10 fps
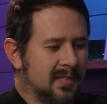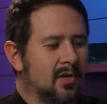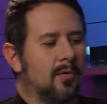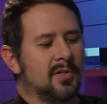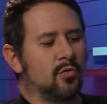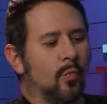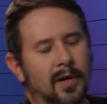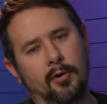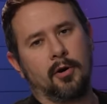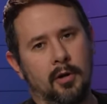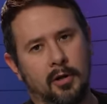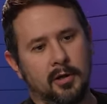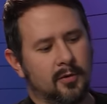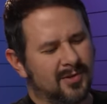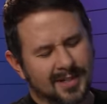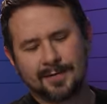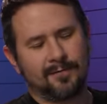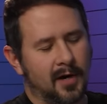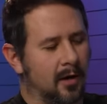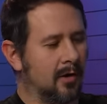It's always the winner, which isn't
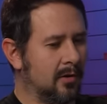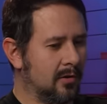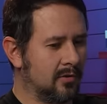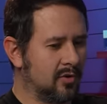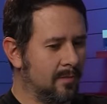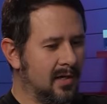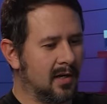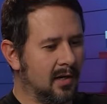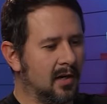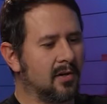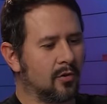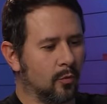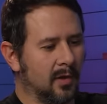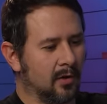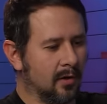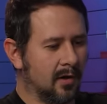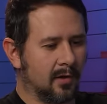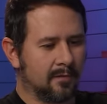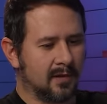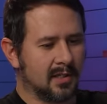fair. There should be uh, another winner
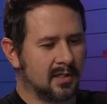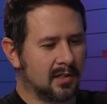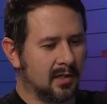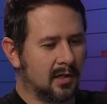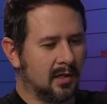of this